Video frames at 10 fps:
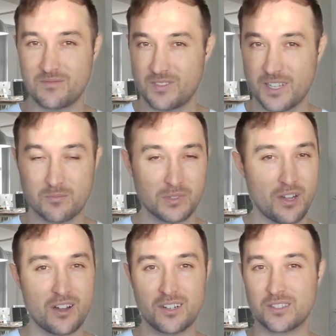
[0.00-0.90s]
like
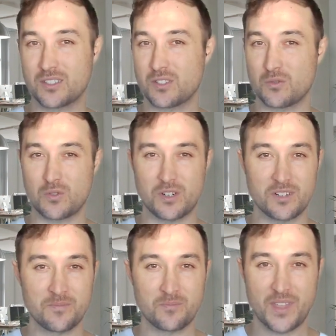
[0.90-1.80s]
blogs or
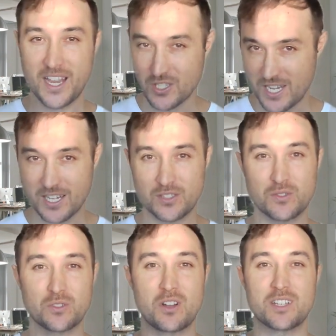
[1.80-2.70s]
educational
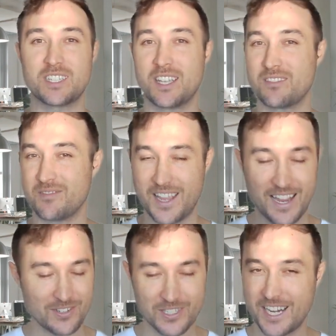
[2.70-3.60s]
content,
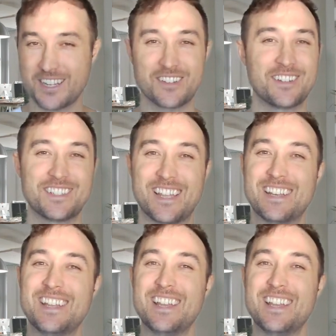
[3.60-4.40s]
entertaining content,